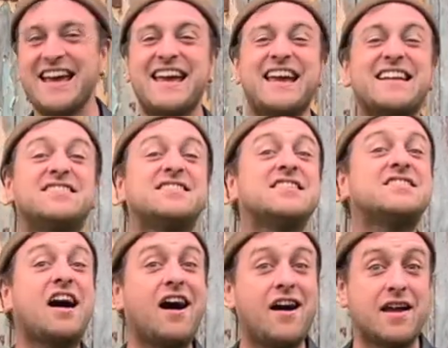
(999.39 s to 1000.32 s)
it's the
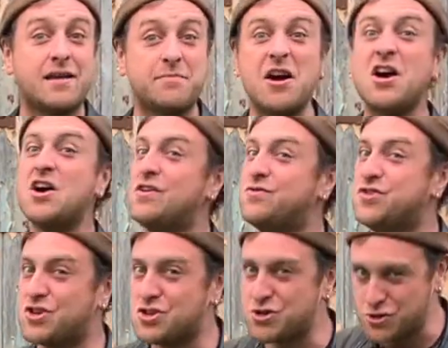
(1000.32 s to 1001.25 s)
time of the
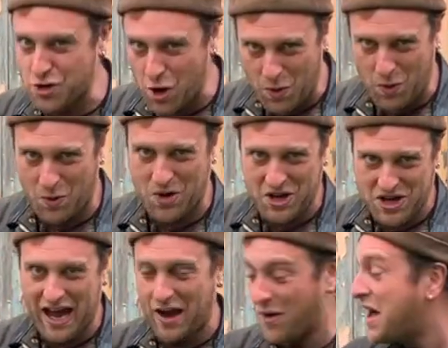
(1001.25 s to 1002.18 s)
crone
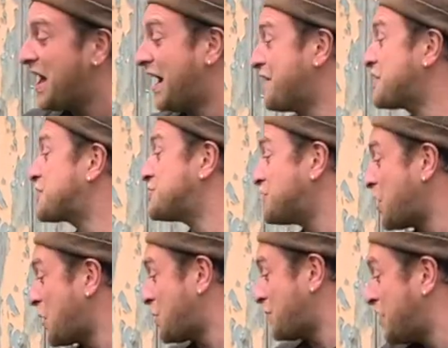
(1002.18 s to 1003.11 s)
now, and the
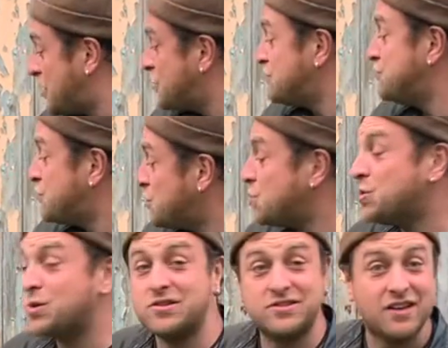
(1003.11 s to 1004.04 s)
crone
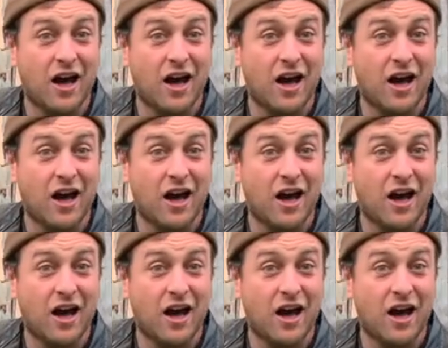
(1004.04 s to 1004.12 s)
rules